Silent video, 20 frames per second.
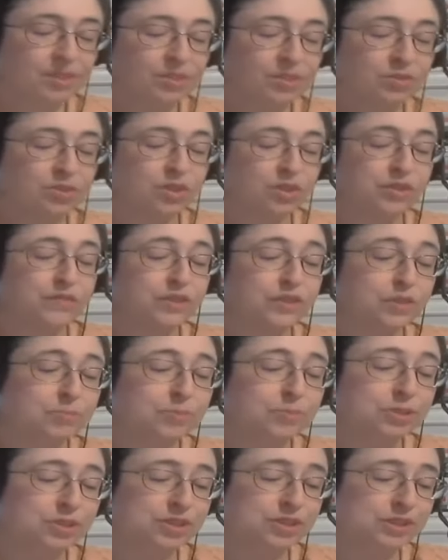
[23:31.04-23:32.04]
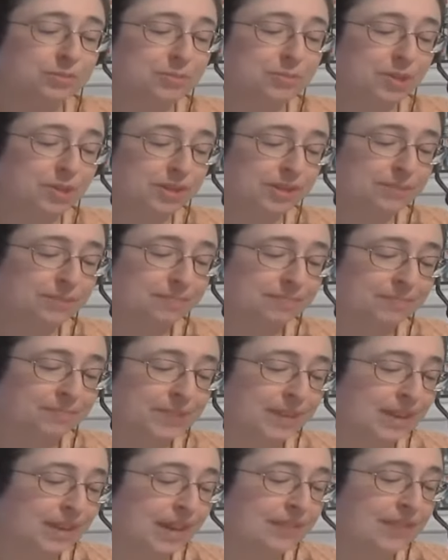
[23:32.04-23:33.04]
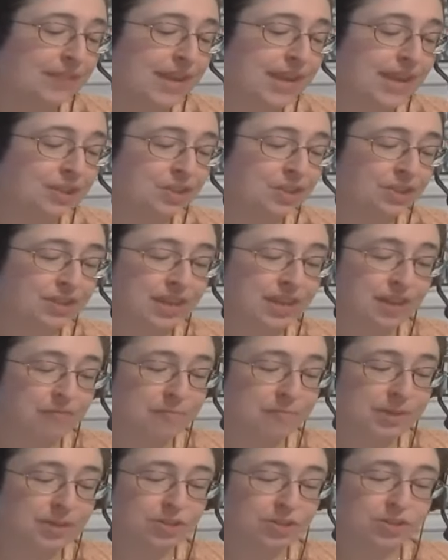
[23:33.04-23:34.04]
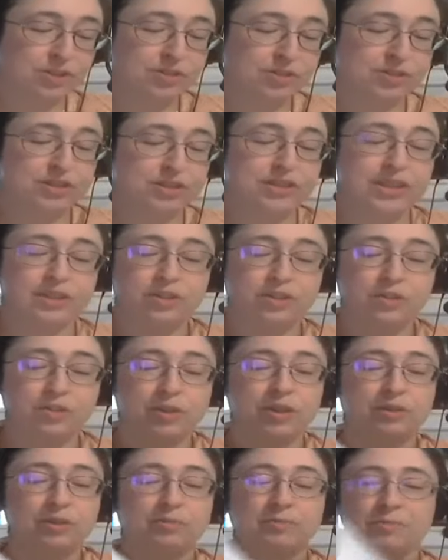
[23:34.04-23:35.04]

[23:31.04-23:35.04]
So the first portion of the book, and they actually have pictures, and they do go,